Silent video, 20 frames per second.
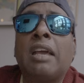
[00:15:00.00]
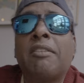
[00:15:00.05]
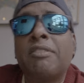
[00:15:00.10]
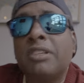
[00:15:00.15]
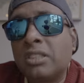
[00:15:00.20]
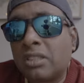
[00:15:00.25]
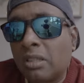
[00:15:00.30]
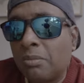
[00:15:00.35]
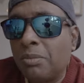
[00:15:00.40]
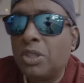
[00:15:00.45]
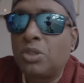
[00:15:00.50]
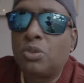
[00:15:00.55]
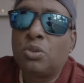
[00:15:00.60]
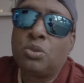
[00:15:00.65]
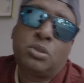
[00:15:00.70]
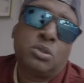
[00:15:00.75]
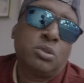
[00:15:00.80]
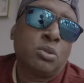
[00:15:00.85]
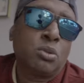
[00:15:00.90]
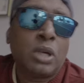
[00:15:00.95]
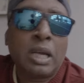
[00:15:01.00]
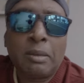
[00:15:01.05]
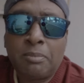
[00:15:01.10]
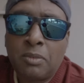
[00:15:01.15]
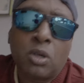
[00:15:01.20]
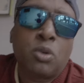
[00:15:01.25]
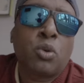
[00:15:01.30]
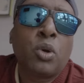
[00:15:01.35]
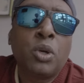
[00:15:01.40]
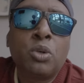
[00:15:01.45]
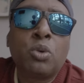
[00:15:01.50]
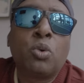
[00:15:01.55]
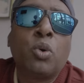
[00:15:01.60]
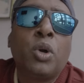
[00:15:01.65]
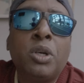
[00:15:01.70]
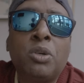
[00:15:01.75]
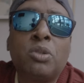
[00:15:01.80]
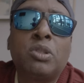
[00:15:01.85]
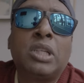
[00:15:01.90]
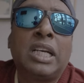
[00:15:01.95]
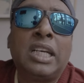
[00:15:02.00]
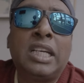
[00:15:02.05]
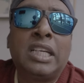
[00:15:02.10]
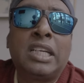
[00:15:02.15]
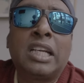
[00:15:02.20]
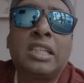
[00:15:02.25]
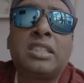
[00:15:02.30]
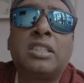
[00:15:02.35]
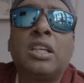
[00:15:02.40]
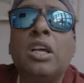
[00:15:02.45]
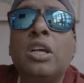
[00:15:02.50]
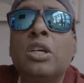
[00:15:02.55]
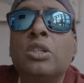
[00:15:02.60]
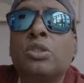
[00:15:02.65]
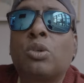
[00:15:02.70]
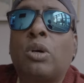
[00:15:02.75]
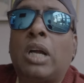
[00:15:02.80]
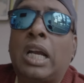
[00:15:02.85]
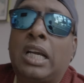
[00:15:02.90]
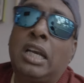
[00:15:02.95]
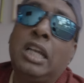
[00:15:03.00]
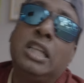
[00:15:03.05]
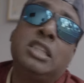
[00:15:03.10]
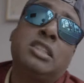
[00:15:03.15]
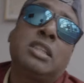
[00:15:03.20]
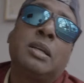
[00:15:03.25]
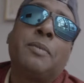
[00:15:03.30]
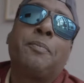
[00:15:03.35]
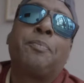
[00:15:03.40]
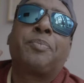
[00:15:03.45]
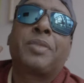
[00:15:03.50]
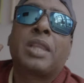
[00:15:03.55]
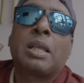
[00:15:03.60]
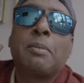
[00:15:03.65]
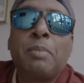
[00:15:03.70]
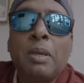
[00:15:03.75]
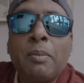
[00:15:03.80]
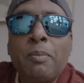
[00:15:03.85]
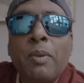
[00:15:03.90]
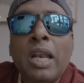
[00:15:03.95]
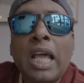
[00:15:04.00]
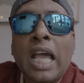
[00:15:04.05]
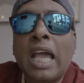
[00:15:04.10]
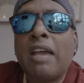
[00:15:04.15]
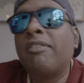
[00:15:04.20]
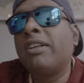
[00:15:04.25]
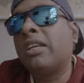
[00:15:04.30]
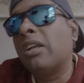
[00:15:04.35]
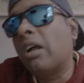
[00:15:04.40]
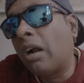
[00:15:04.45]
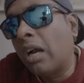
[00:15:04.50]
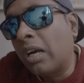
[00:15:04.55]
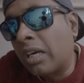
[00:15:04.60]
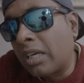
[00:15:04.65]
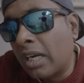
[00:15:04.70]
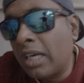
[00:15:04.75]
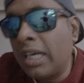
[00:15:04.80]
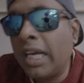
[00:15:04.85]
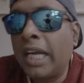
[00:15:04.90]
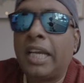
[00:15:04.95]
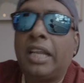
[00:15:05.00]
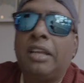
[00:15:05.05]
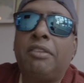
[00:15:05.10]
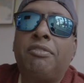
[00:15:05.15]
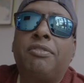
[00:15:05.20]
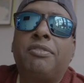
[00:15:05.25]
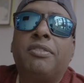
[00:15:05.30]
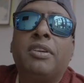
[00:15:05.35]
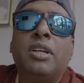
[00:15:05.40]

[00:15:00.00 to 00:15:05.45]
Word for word: having some issues. So I'm not going to go into the details. So at least people have an alternative